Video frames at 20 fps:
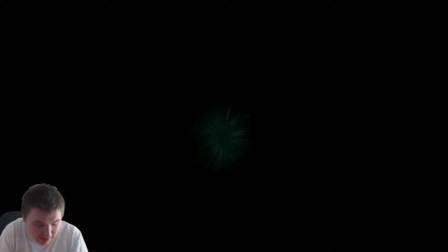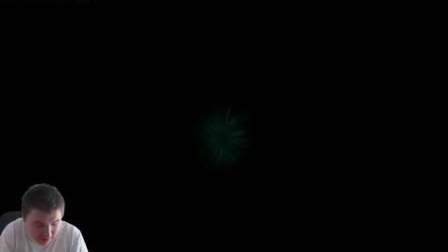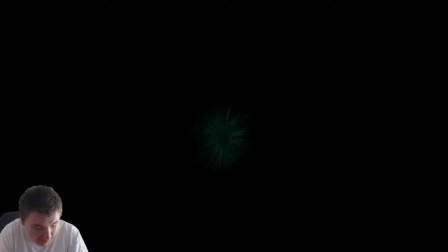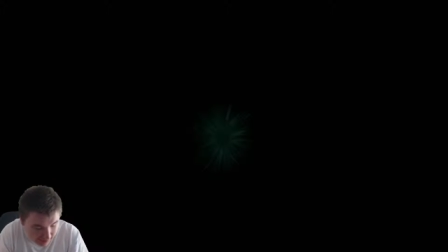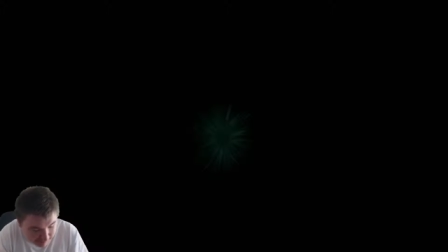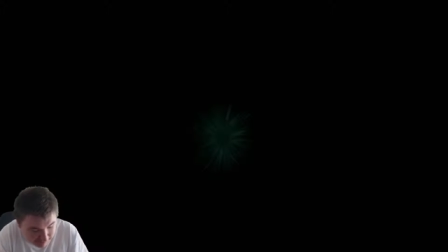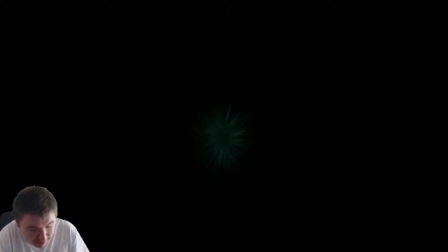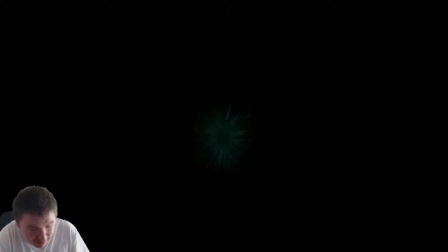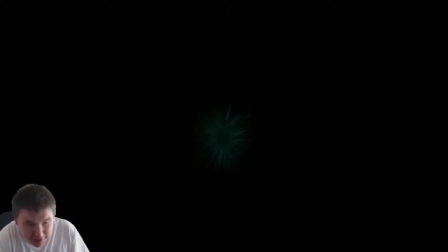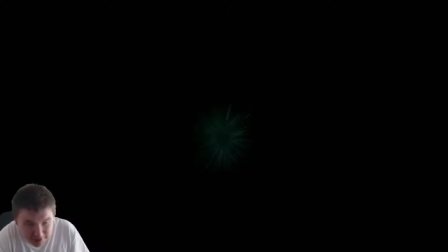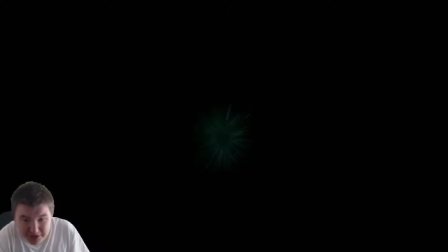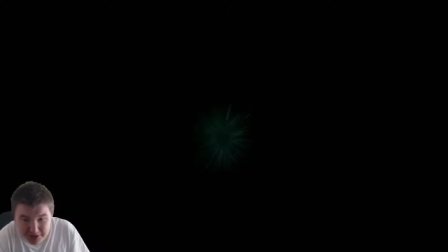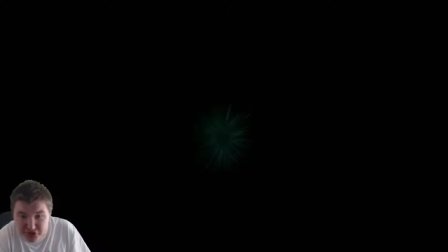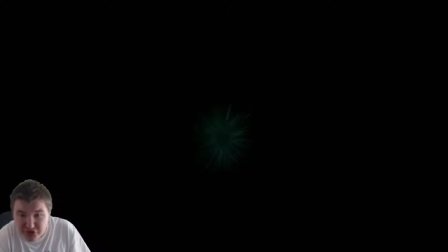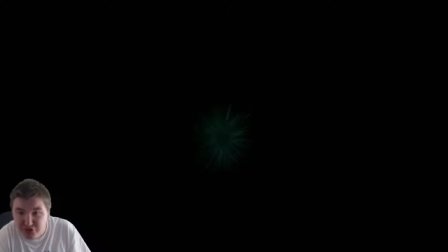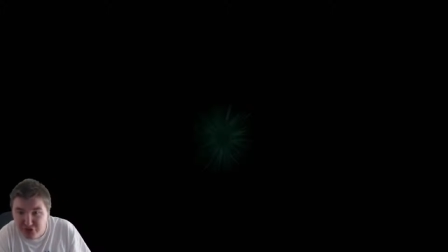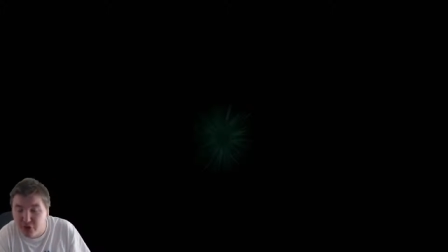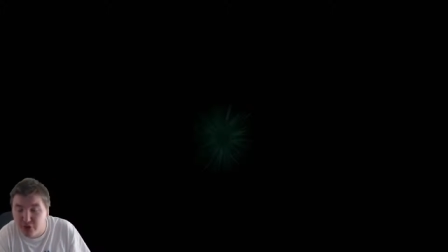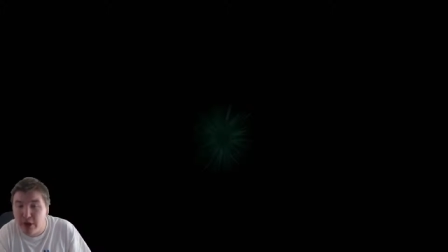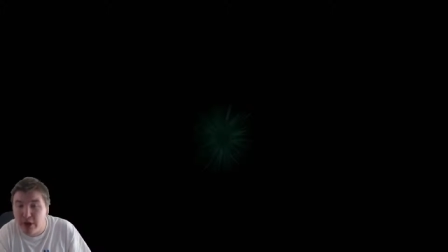my
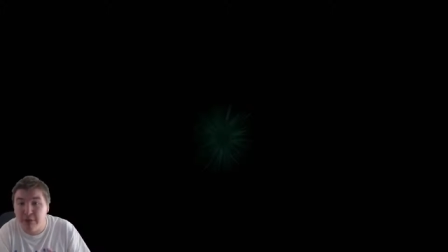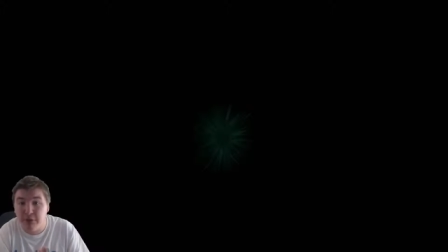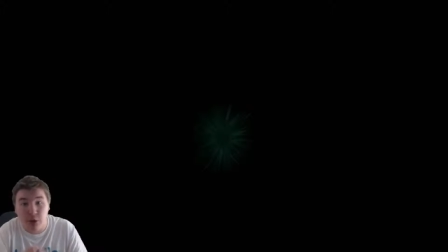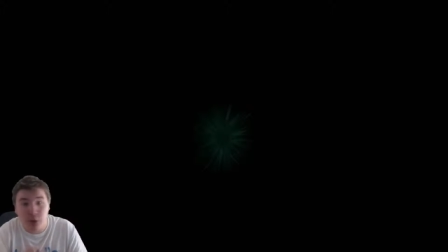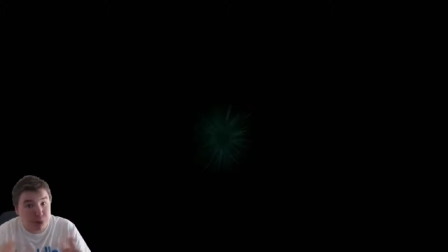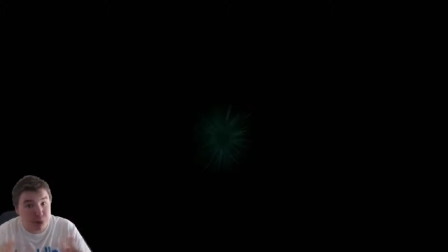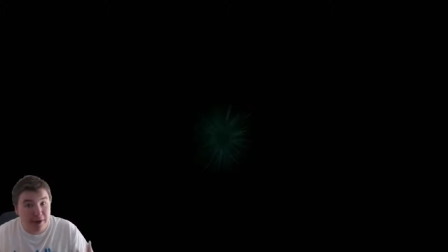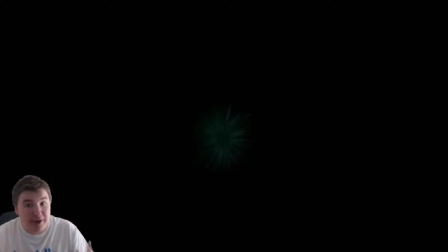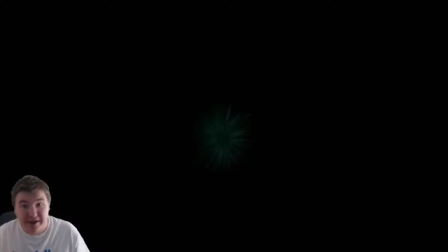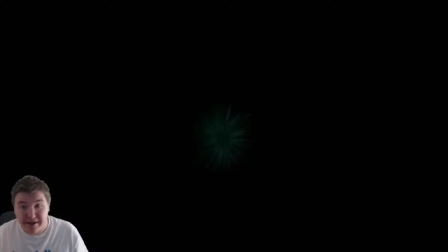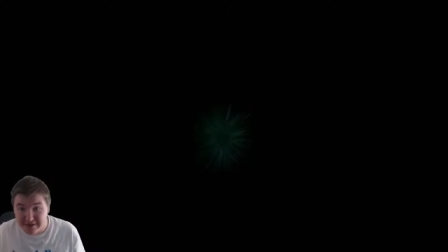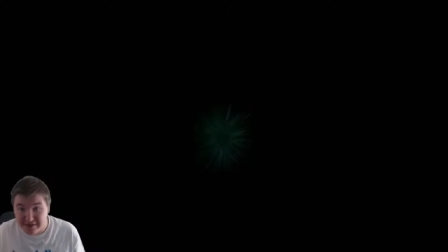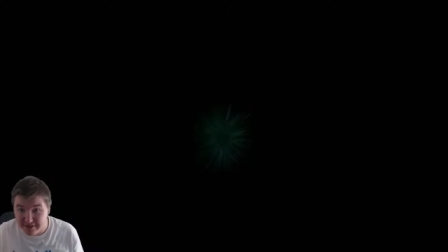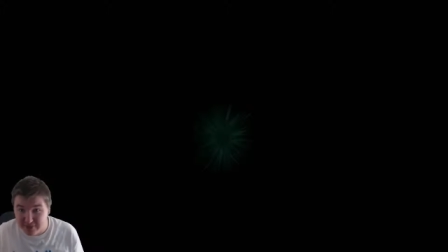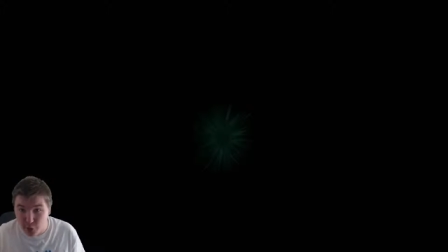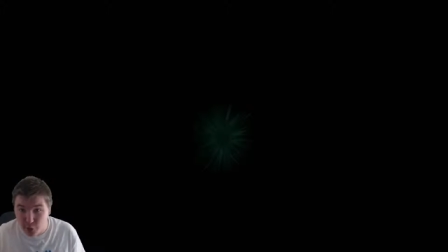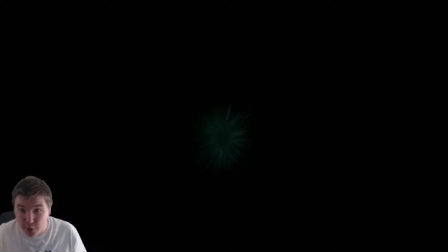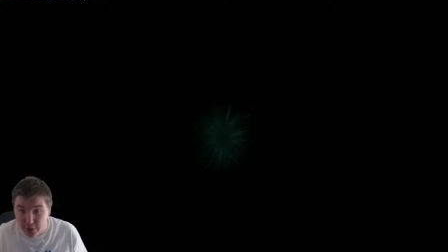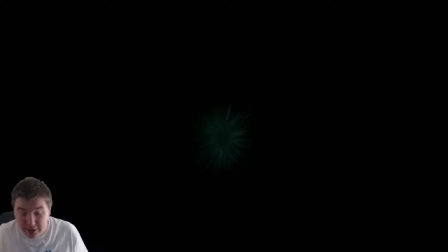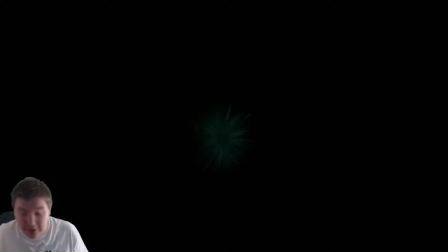control, I'm not playing this in a
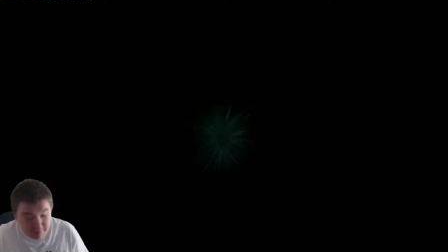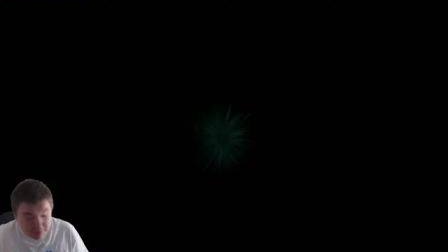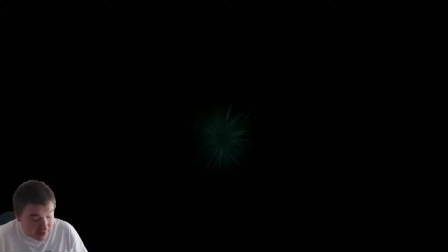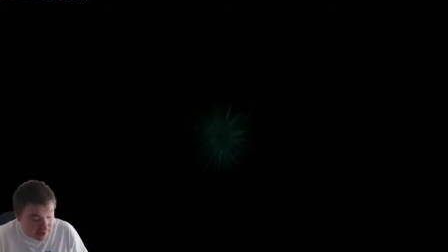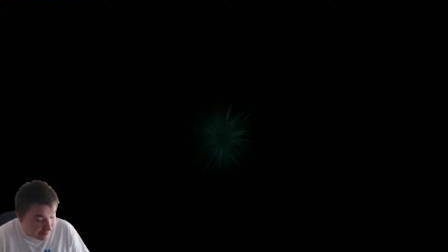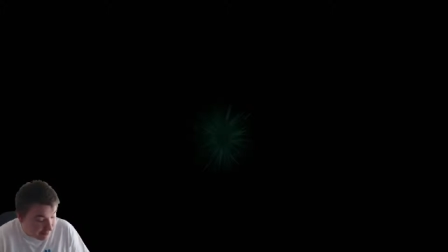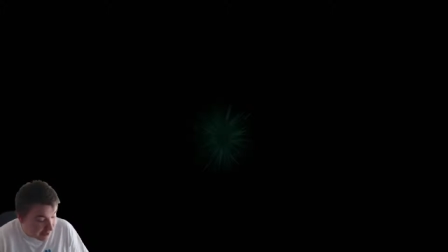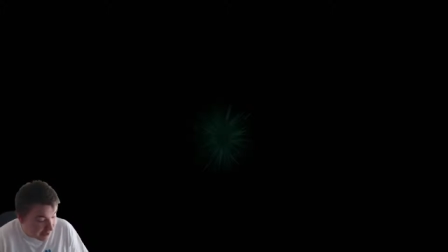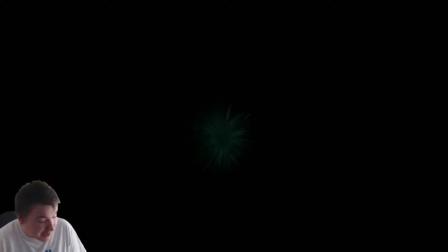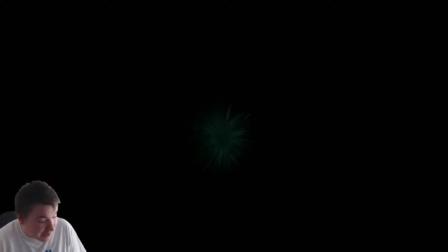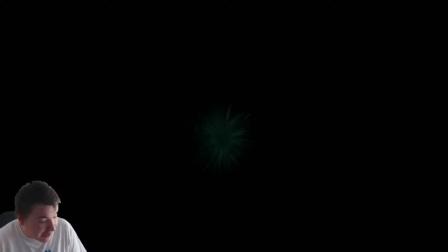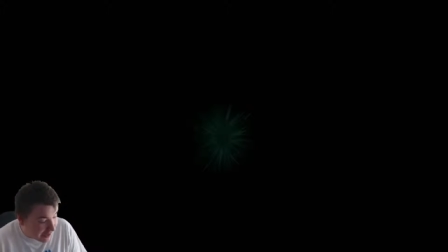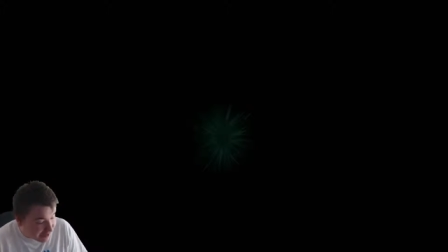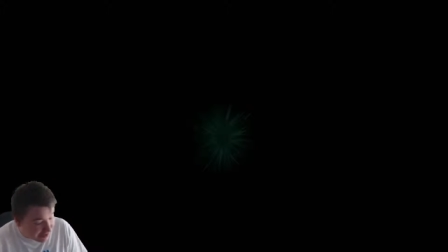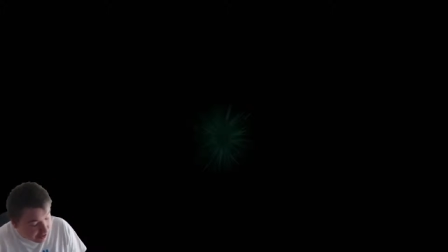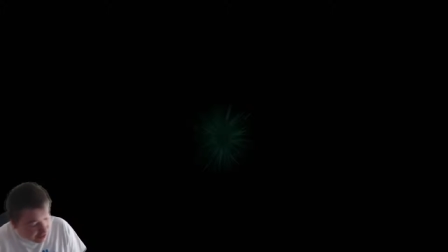week, by the way, guys.